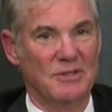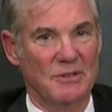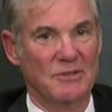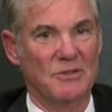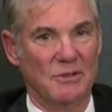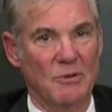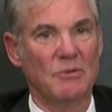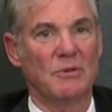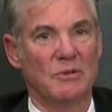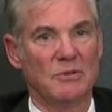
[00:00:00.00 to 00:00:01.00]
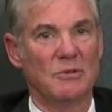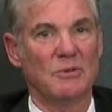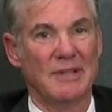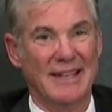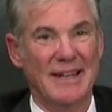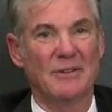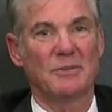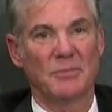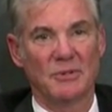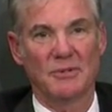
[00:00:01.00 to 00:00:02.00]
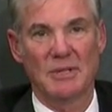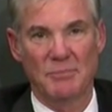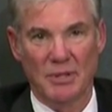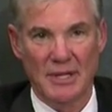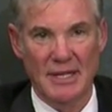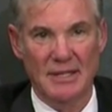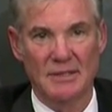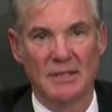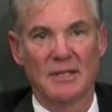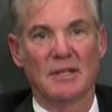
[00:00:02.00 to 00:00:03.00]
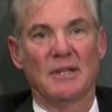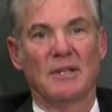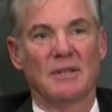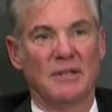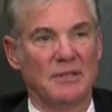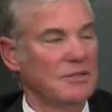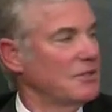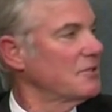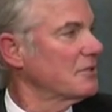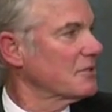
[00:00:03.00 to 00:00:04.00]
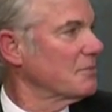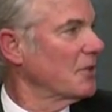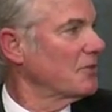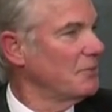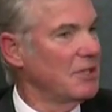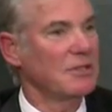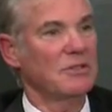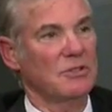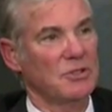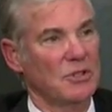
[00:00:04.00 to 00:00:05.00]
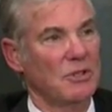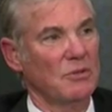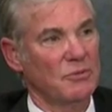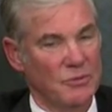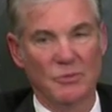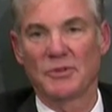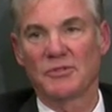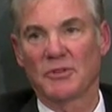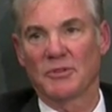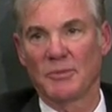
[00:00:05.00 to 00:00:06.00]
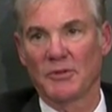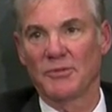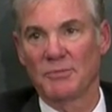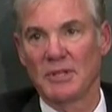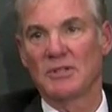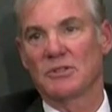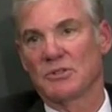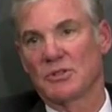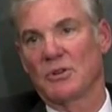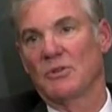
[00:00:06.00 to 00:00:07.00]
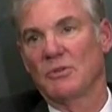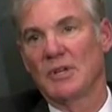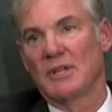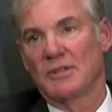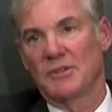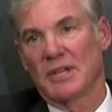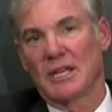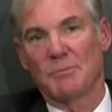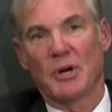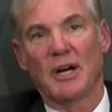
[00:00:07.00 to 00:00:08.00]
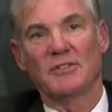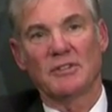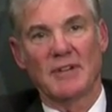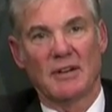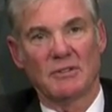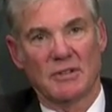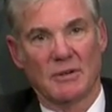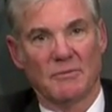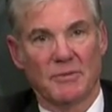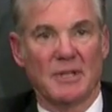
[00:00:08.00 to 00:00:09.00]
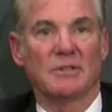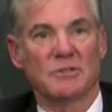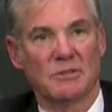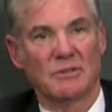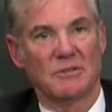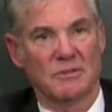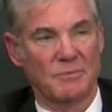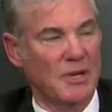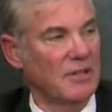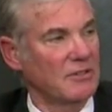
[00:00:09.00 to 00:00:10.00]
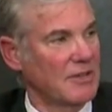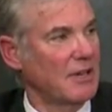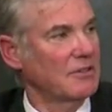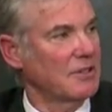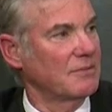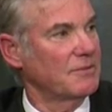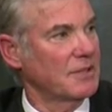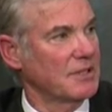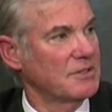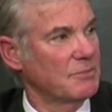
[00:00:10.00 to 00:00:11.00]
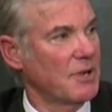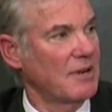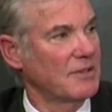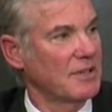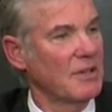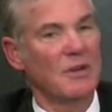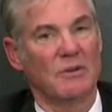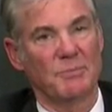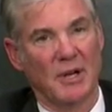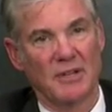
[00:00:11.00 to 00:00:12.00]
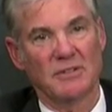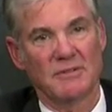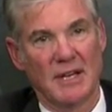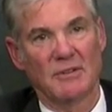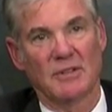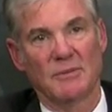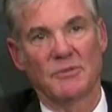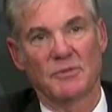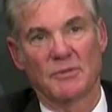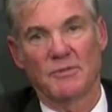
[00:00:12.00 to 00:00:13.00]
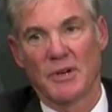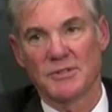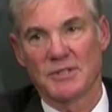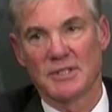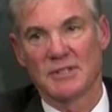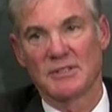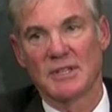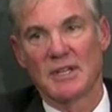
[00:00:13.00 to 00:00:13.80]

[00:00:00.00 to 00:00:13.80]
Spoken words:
there is a local control accountability plan that districts must meet to show, school districts must meet to show that they're getting positive outcome for English learners, or positive outcome for kids in poverty, or positive outcomes for foster kids.